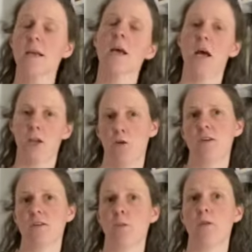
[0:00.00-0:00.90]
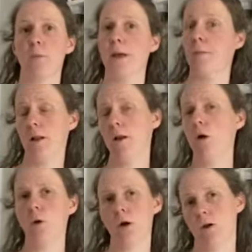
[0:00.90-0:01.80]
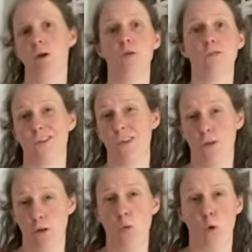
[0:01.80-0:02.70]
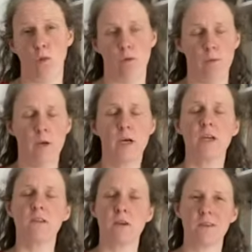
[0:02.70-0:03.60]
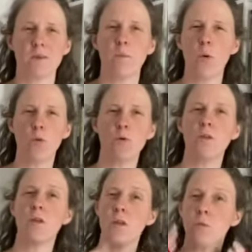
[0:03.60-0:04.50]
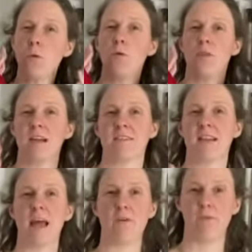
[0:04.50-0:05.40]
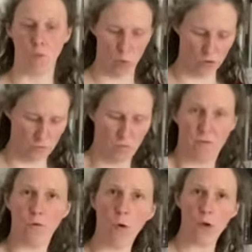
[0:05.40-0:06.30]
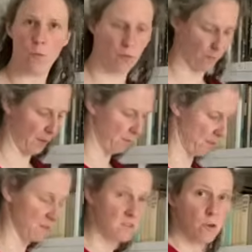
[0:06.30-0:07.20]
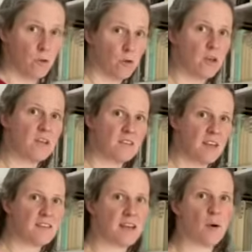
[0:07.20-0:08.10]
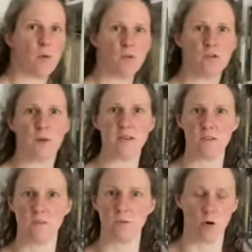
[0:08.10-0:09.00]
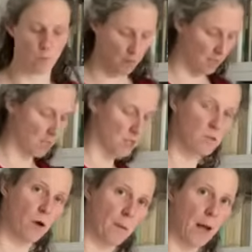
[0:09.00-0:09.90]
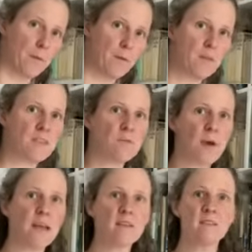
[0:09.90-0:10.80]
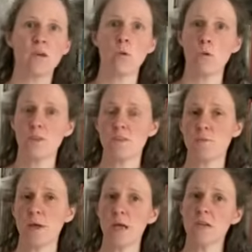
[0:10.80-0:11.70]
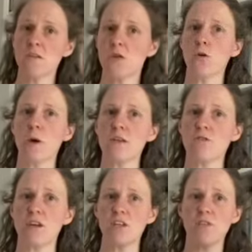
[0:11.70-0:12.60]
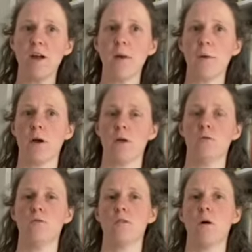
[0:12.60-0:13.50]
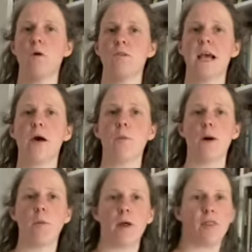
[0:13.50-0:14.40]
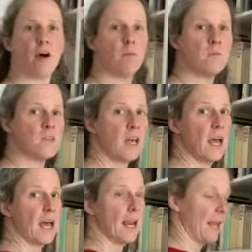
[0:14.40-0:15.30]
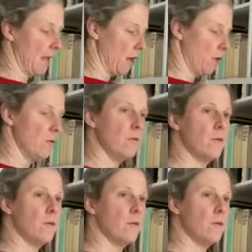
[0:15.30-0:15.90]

and you end up with a baby lower and looser than you want them. So it's important that you pull that slack forwards before you put the baby in so you can assess how much space you've got. So I'm happy with this space. With this being a two-way stretchy wrap, I can also hold it out by my thumbs and let go,